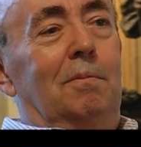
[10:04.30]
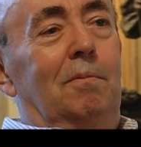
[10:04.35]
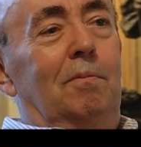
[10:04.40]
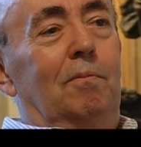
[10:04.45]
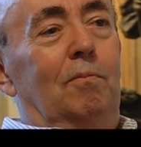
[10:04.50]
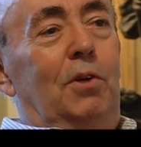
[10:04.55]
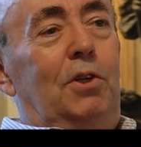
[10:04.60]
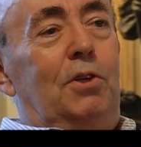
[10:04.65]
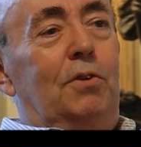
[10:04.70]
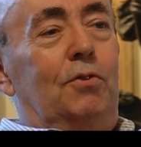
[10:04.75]

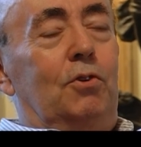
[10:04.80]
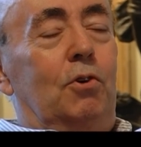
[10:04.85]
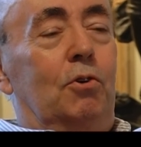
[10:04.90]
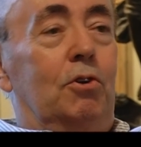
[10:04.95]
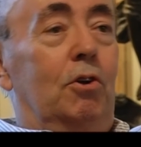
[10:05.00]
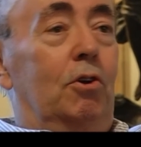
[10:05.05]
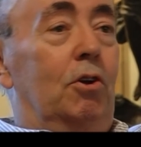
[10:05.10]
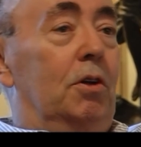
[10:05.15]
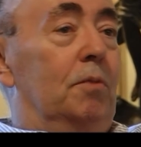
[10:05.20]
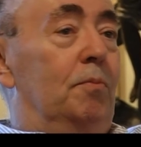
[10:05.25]
which of course a
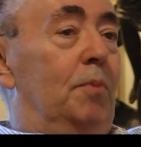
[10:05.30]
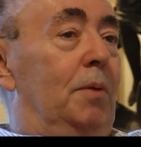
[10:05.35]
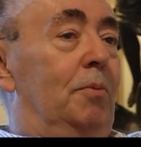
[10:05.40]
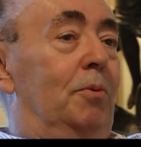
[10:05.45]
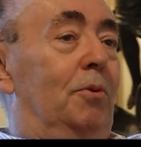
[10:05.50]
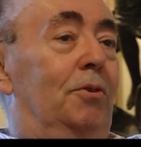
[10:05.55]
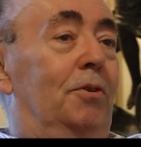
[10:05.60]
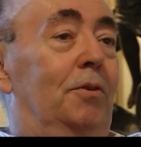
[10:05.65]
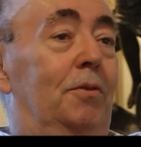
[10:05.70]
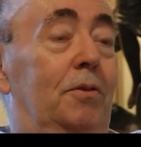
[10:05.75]
lot of
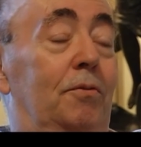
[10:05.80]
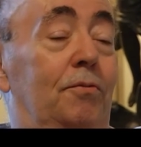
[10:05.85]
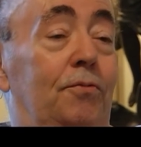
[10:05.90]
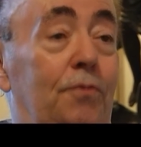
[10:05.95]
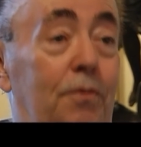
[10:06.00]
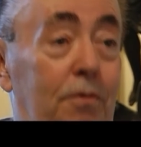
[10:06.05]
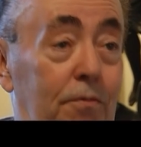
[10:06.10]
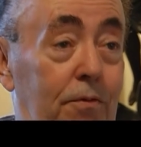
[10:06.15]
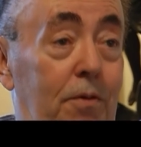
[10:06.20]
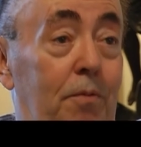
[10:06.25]
people,
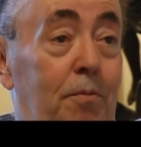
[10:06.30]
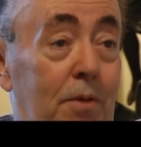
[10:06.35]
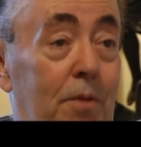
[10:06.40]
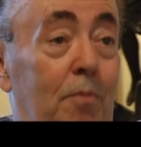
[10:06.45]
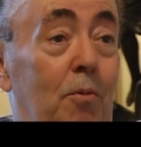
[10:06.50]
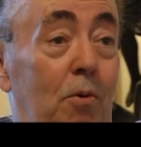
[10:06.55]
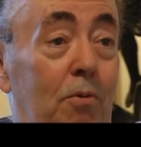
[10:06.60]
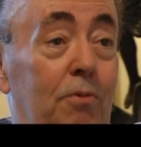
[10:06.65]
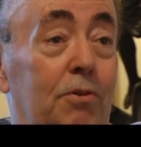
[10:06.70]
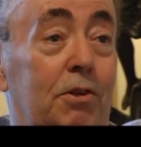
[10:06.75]

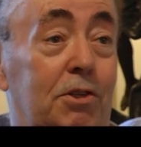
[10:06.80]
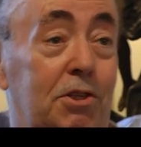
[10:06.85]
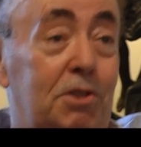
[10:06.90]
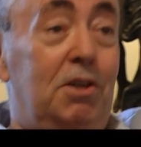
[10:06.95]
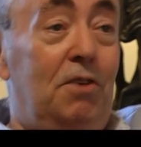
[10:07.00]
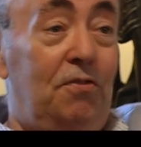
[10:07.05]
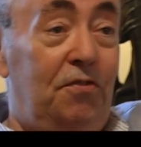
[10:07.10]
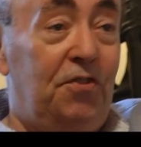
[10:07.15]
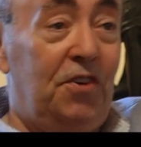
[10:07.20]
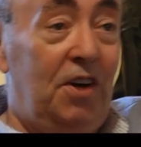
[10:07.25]
the
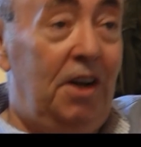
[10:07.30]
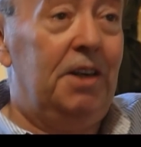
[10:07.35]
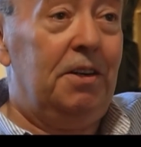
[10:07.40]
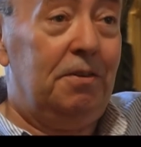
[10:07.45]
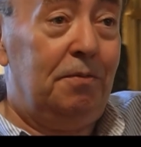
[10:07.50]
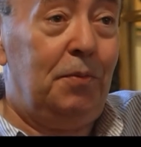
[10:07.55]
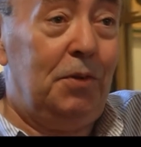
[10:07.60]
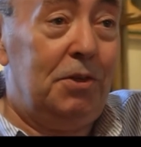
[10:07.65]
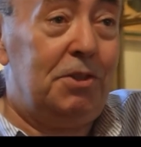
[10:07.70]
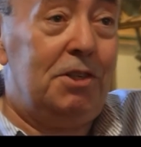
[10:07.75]
stiff kind of
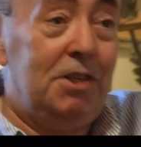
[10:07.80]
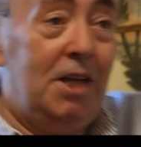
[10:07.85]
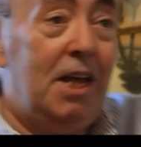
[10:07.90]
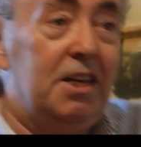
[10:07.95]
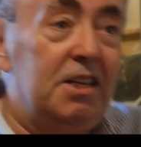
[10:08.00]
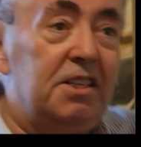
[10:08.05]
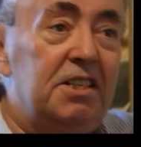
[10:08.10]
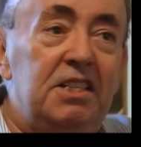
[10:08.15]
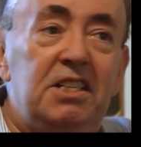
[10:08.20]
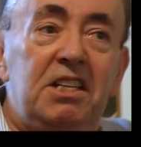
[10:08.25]

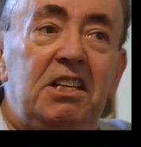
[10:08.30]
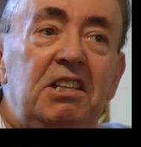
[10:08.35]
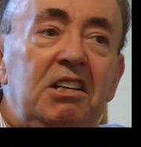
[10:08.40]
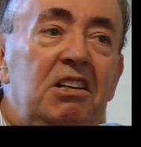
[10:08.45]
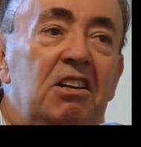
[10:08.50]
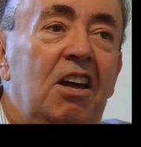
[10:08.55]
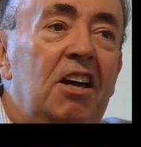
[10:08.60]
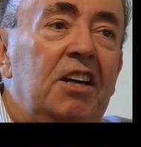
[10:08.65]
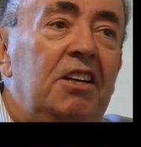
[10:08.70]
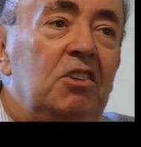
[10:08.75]
personality, didn't
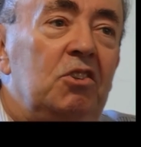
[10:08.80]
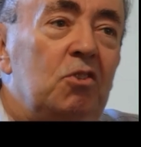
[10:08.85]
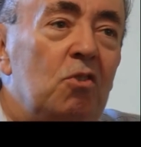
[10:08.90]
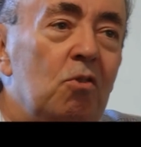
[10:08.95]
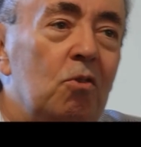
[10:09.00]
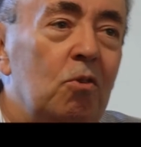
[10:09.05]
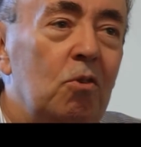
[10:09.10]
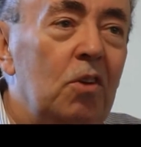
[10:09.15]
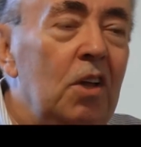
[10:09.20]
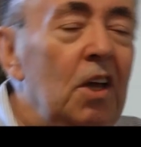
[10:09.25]
like at
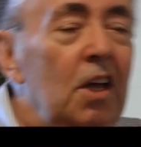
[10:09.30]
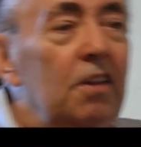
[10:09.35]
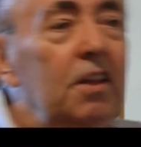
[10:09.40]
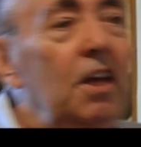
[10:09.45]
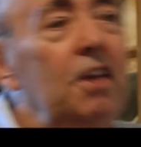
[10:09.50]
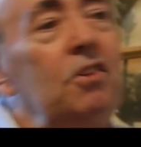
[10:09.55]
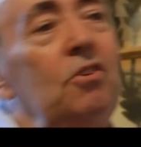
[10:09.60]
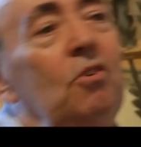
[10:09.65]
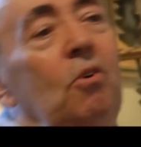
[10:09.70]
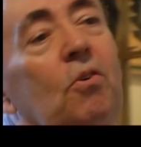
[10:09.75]
all. They
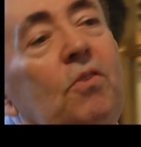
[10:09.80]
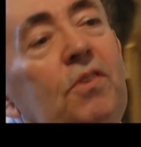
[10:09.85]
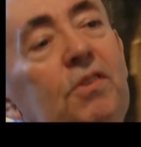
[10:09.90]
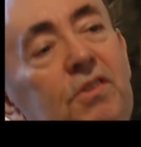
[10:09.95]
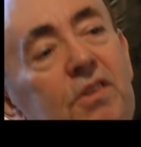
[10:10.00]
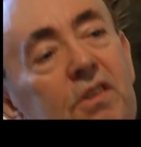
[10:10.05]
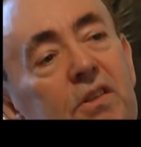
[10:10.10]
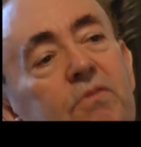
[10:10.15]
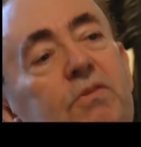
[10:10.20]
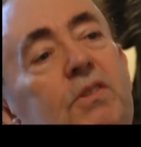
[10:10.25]
thought that
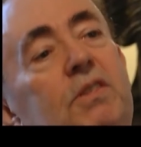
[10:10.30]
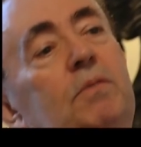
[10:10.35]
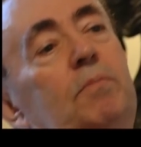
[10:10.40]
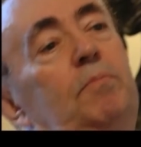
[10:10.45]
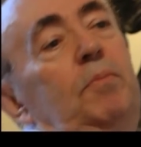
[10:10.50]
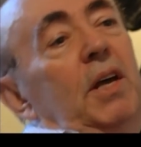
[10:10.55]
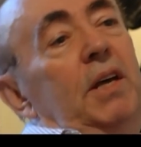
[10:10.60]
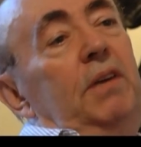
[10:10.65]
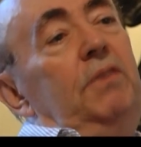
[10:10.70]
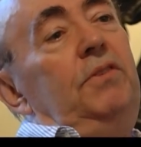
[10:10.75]
it was a
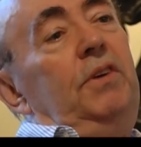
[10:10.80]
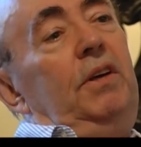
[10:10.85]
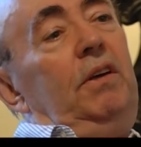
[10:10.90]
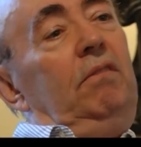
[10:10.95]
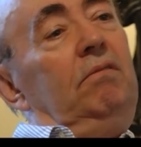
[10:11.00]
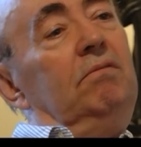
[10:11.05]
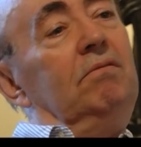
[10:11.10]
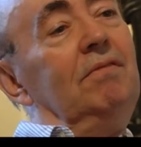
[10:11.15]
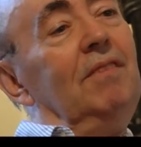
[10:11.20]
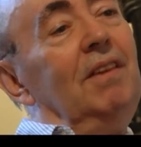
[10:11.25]
plaything,
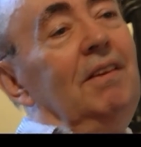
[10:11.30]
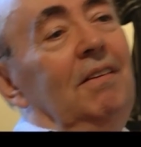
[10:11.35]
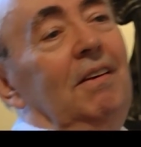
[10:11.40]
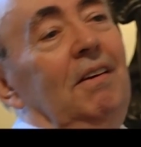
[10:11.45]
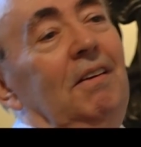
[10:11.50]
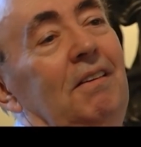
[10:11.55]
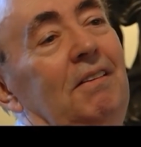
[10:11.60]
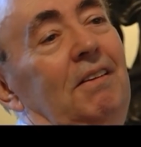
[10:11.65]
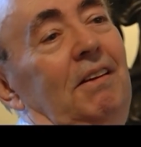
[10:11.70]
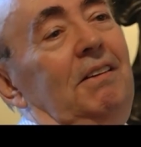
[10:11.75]

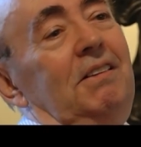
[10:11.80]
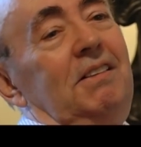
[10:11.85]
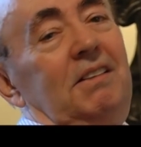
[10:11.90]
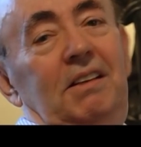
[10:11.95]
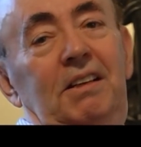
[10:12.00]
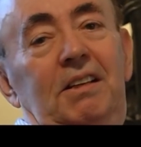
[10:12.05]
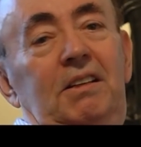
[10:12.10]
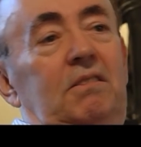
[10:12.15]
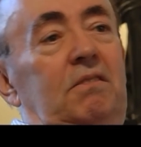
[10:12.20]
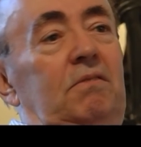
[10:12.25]
that
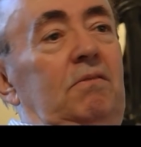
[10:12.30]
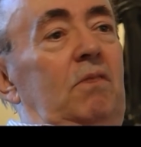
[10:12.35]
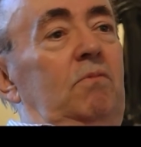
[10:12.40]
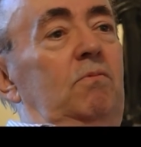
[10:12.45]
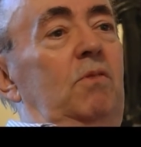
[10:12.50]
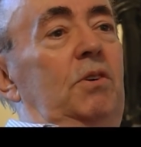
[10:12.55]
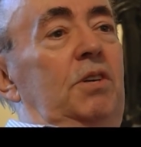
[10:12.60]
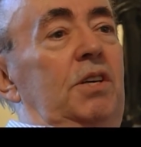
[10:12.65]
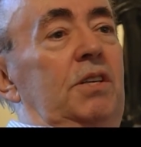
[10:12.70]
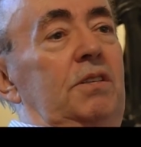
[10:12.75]
well,
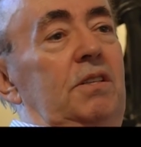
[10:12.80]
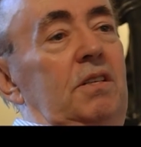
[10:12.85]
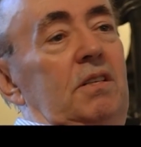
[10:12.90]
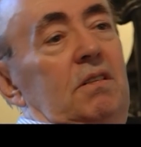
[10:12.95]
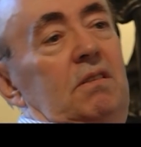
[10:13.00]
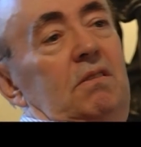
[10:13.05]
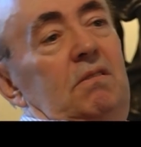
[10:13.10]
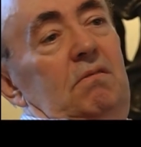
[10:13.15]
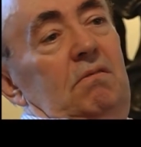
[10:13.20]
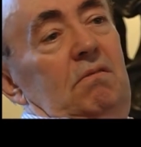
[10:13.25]
what is
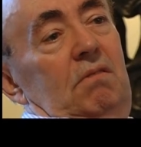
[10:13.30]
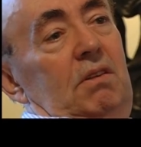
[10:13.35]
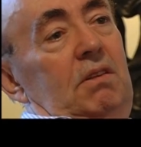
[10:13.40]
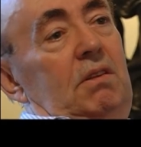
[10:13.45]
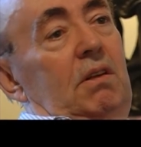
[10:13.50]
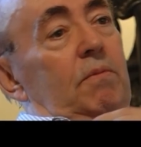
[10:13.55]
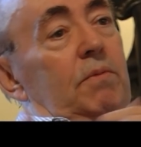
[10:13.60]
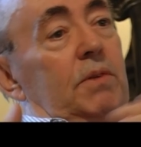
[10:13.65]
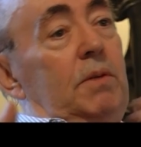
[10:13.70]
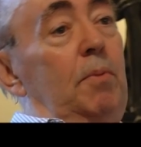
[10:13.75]
this?
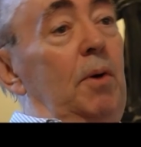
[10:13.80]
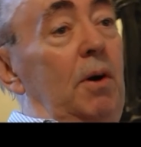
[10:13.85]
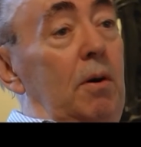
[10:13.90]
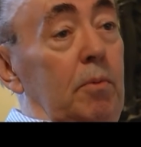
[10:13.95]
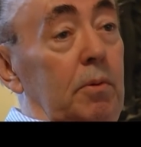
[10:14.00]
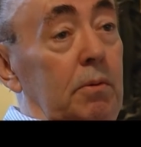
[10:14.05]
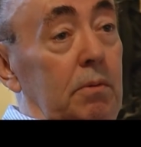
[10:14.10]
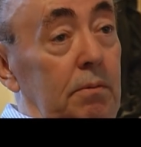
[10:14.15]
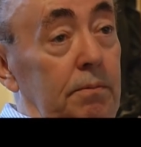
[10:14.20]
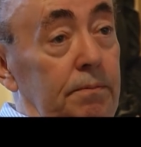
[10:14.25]
It was a
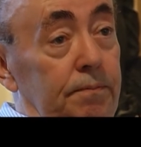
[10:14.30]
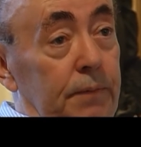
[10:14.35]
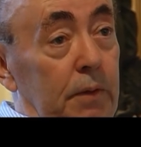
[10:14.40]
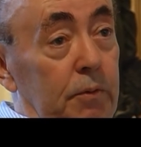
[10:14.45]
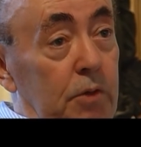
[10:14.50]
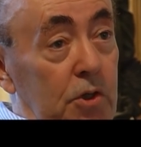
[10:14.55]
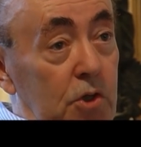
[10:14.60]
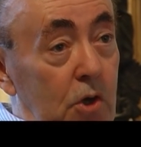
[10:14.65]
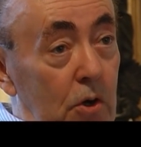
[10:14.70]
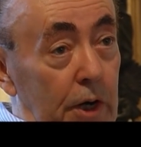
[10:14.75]
ball, it was a
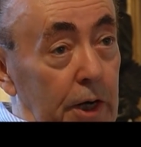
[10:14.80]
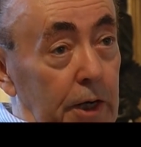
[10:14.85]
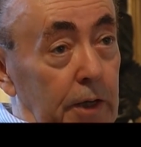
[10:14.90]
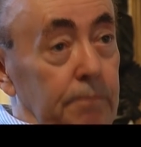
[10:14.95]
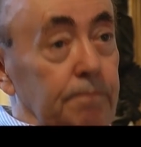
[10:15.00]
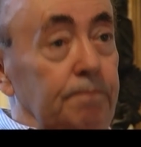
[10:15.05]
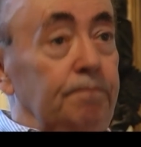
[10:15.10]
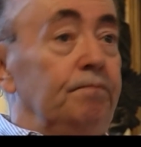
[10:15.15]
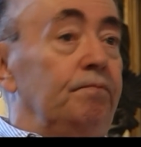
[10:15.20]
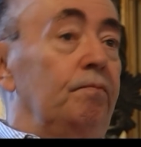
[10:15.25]
toy.
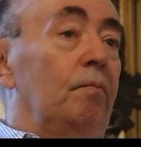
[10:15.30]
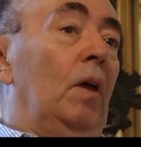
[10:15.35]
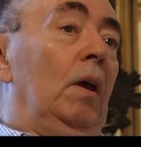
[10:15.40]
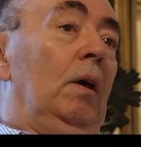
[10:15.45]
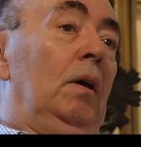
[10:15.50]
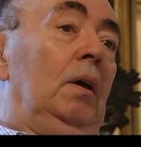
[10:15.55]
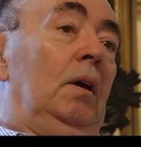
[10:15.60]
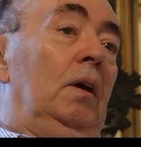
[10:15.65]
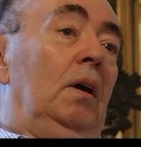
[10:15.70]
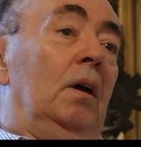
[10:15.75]

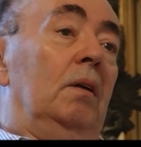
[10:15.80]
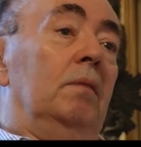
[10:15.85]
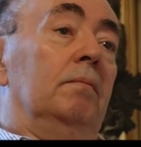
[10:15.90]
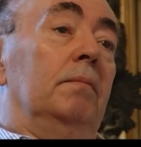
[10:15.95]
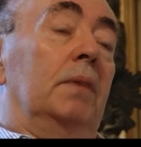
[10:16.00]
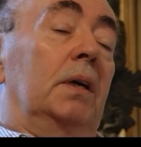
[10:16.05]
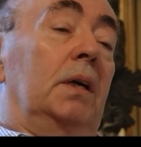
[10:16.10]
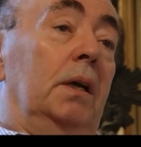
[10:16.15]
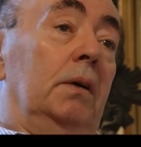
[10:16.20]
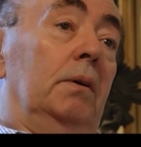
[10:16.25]
And
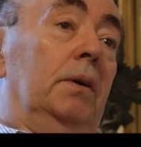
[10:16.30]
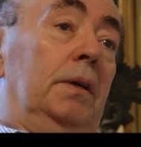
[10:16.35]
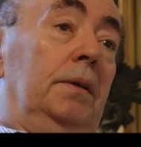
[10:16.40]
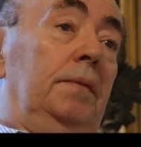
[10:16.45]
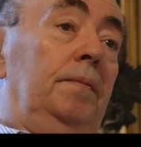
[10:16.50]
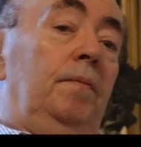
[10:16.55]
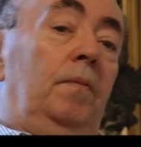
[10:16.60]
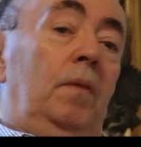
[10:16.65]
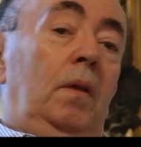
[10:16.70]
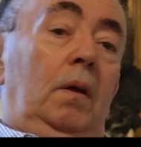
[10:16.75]
McLuhan
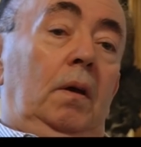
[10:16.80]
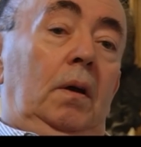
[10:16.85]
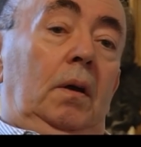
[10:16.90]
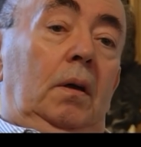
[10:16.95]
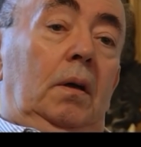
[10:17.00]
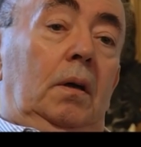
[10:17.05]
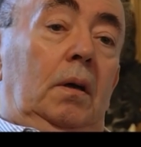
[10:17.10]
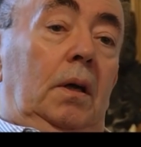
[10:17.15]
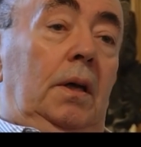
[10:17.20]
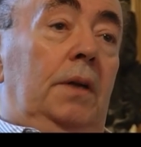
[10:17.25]

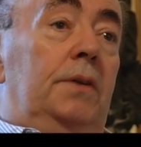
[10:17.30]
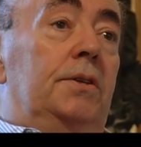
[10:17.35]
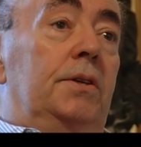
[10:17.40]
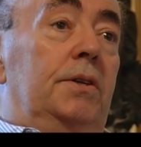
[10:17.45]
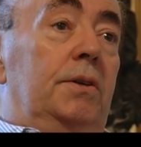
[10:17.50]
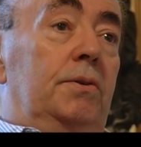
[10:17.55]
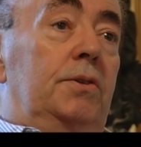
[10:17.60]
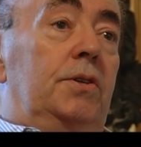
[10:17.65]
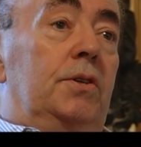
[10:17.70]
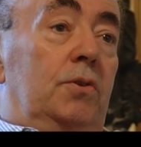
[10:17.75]

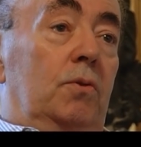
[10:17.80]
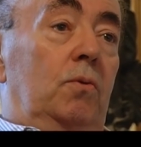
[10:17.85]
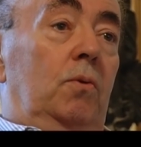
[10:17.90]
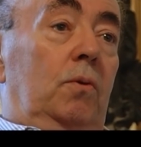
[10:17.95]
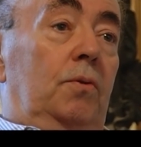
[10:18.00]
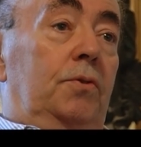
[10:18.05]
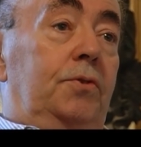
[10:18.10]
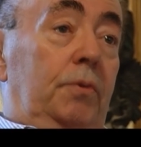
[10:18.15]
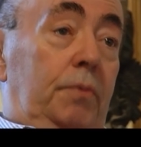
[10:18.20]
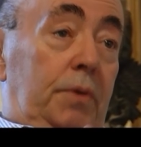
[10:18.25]
introduced us all,
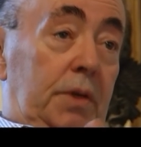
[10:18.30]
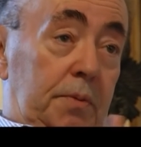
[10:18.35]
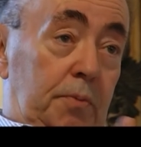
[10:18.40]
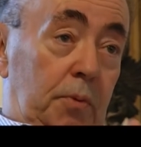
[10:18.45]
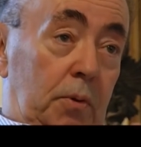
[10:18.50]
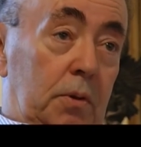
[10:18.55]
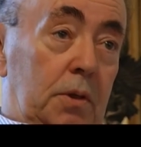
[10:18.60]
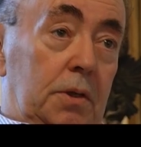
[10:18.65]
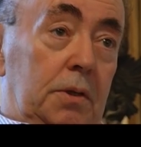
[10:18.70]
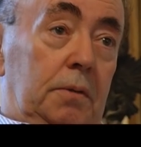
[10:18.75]
through his
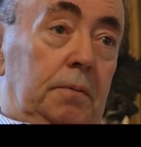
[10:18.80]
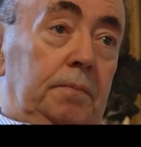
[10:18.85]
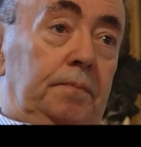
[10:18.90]
books,